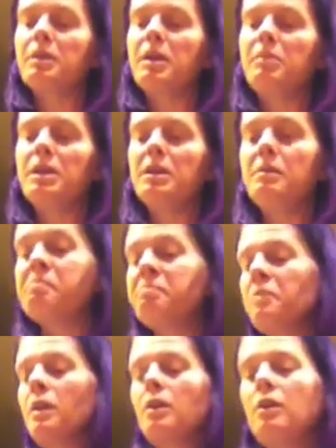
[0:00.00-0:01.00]
maybe
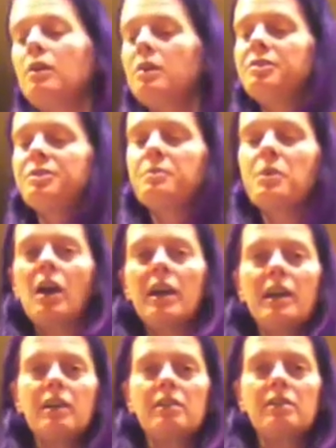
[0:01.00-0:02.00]
some
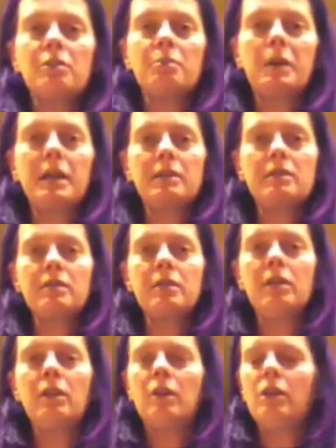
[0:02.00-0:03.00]
cayenne, a little bite,
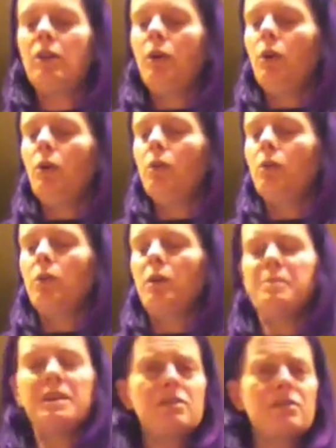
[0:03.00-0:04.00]

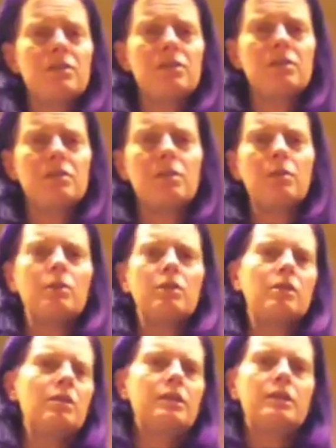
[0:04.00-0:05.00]
or mustard,
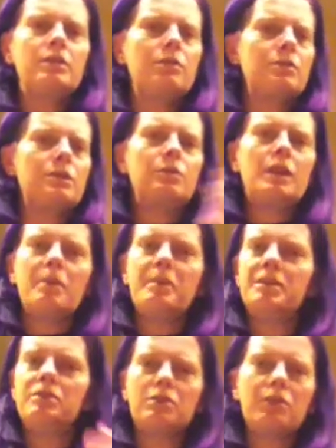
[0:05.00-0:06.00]
or you know, you name
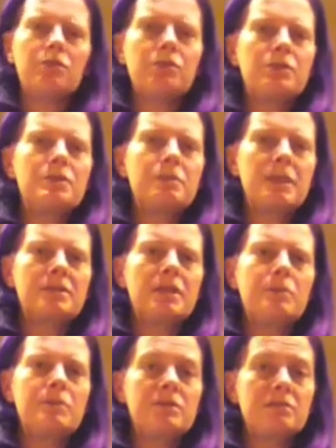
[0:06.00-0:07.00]
it. Just go through your spice
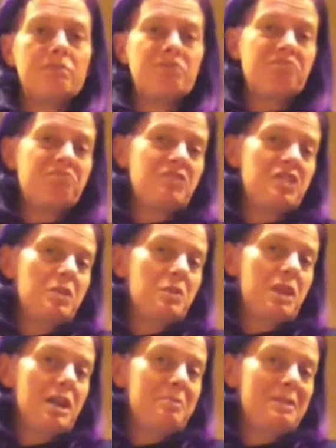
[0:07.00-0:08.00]
cupboard and see
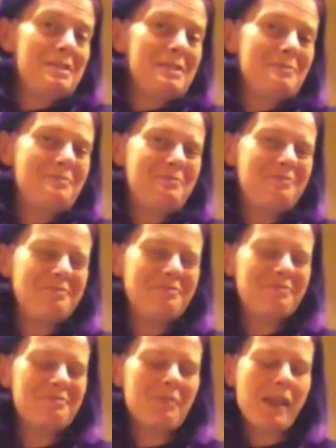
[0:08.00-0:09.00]
what happens.
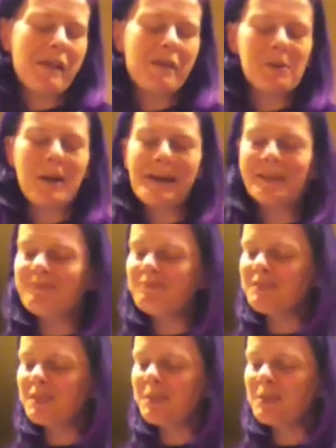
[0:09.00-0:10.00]
Okay,
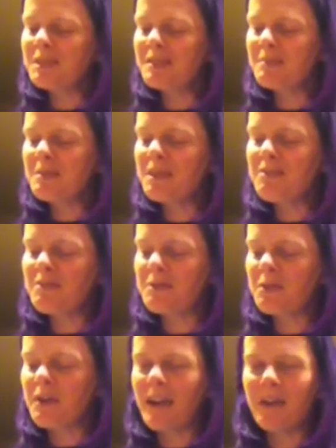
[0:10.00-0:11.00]
so this is me
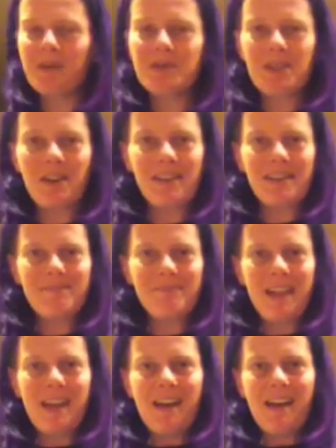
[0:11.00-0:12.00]
for Iron Shawna.
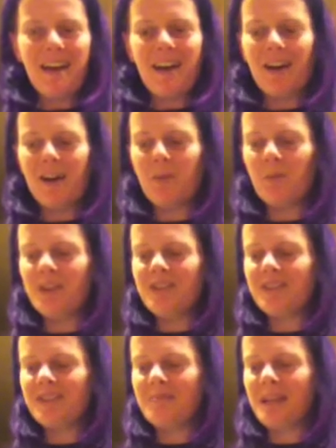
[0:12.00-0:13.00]
We
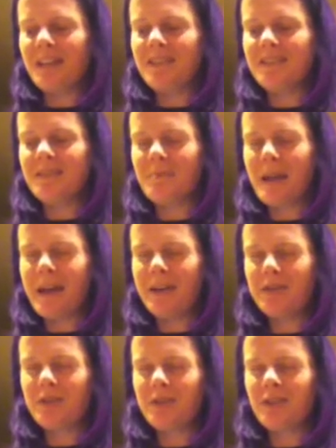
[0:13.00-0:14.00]
just made
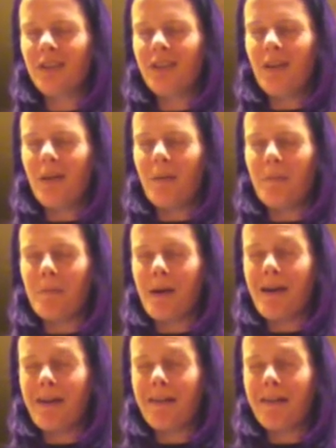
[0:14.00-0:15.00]
smashed
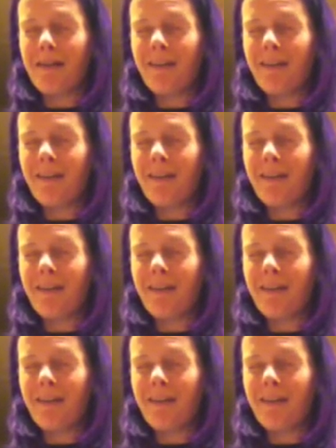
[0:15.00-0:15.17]
mock